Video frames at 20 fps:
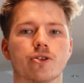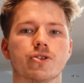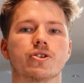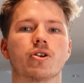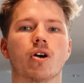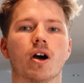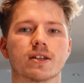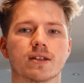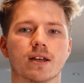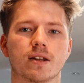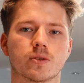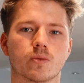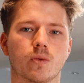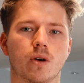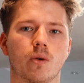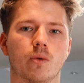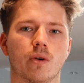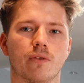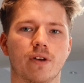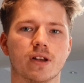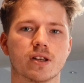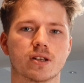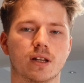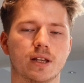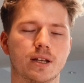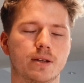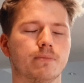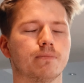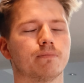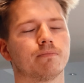show you guys that as well
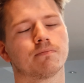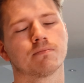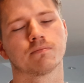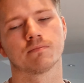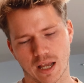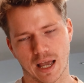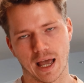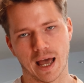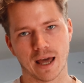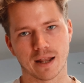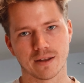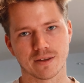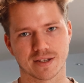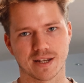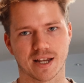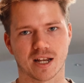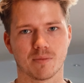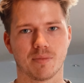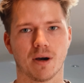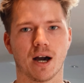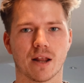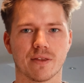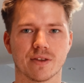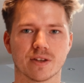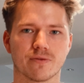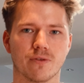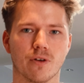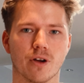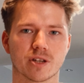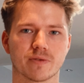eventually. And the second part of
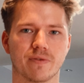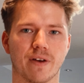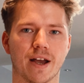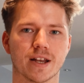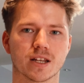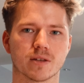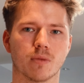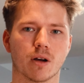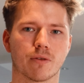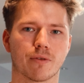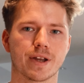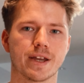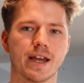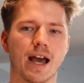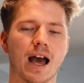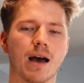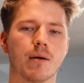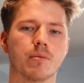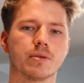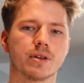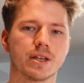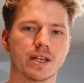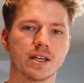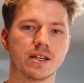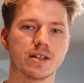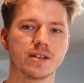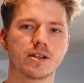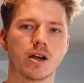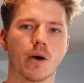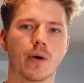this first phase of my rehab
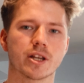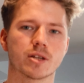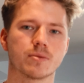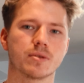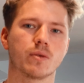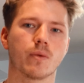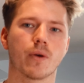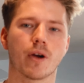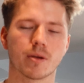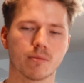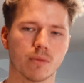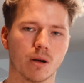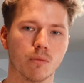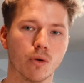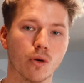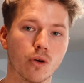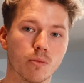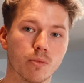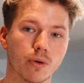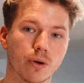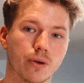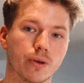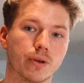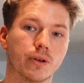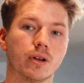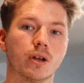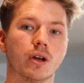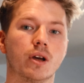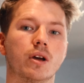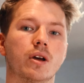is going to be wearing my moon
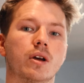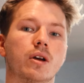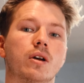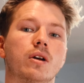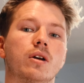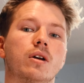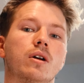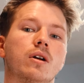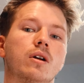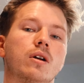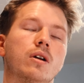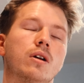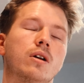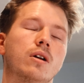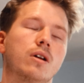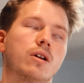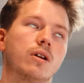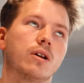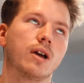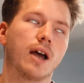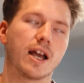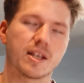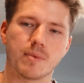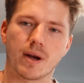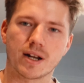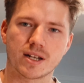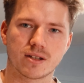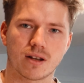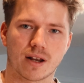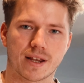boot as
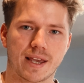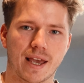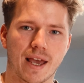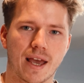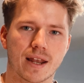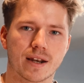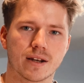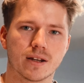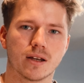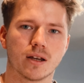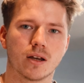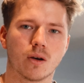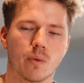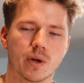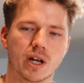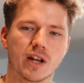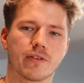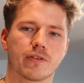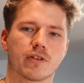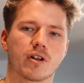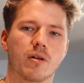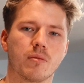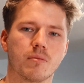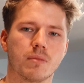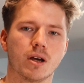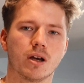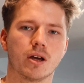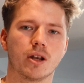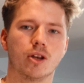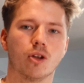much as I can whenever
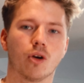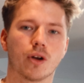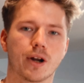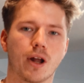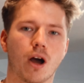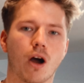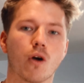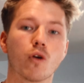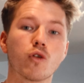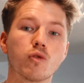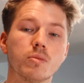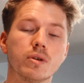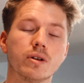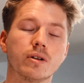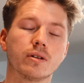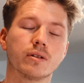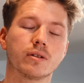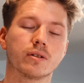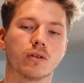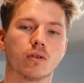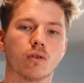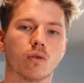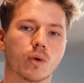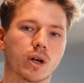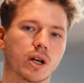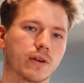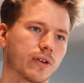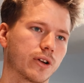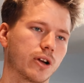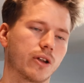I'm not at home, or
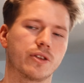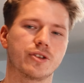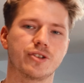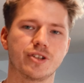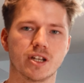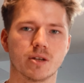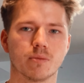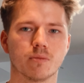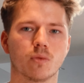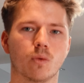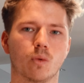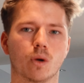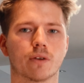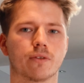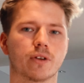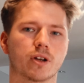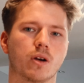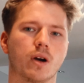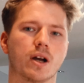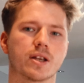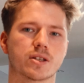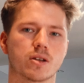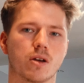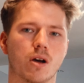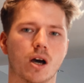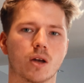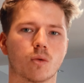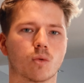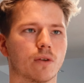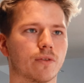whenever I go to the gym, whenever I go
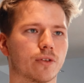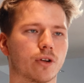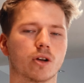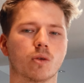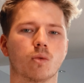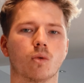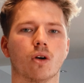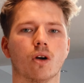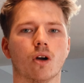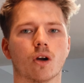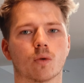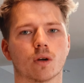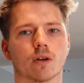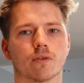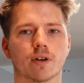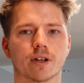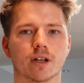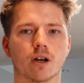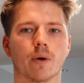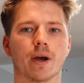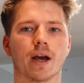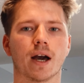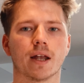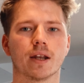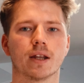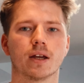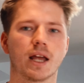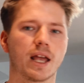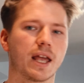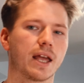outside, whenever I go to work, whenever I go
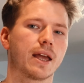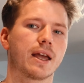out.